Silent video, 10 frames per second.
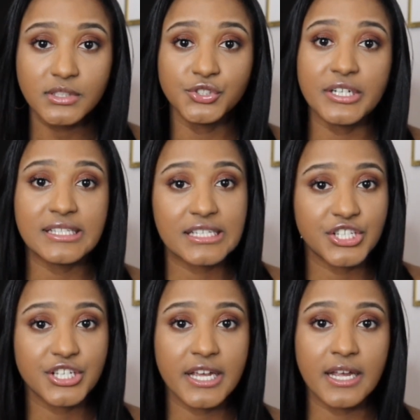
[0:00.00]

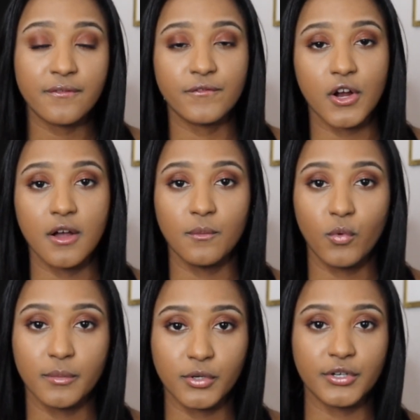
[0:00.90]
transitioning from
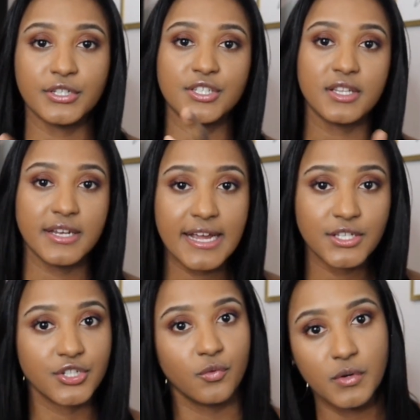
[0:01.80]
one brokerage to the
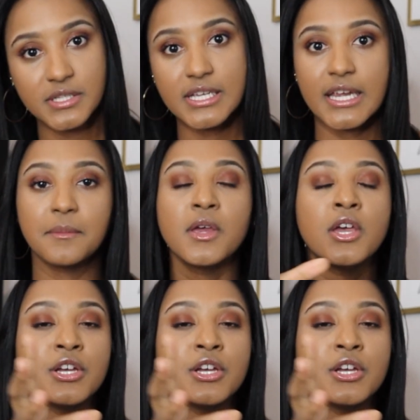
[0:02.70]
next or one team